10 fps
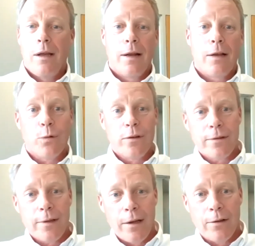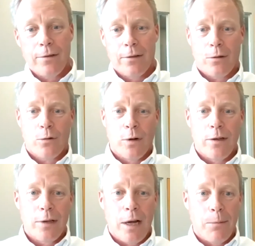And that's what sales does a
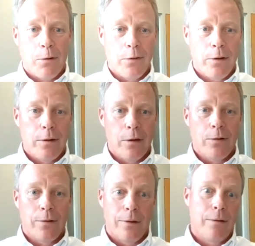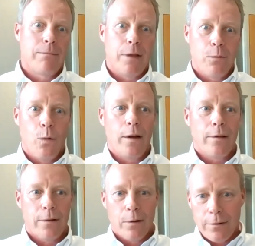great job of it, because they
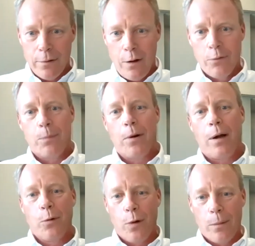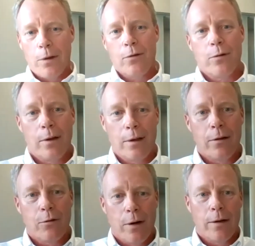want to solve the problem. They want to make sure they
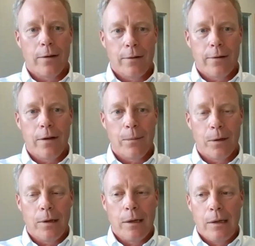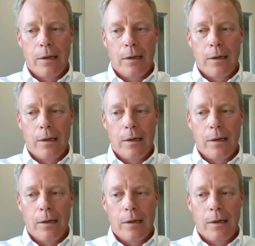can try to get the sale. But